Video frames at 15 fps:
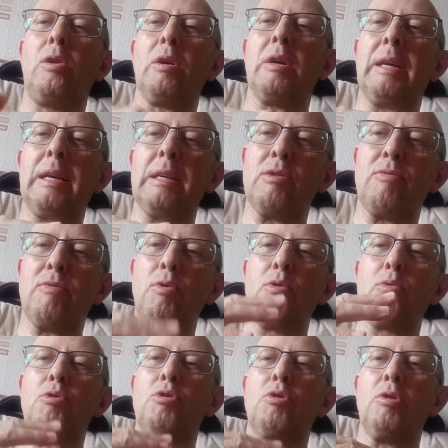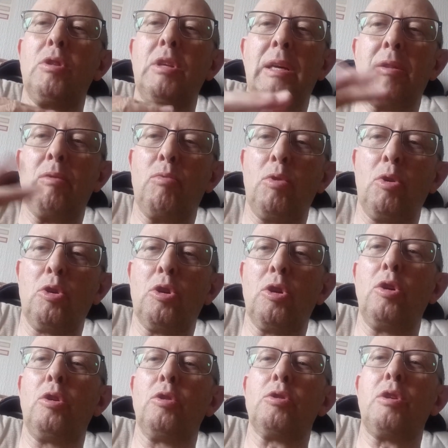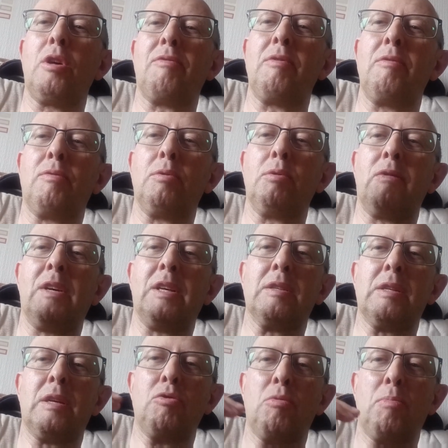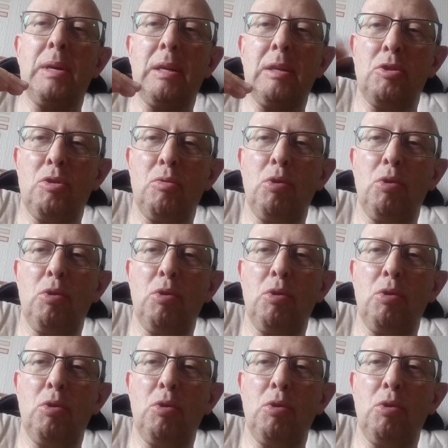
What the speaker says: organized the food was good. They had the road closed off in front of Alexandra Palace.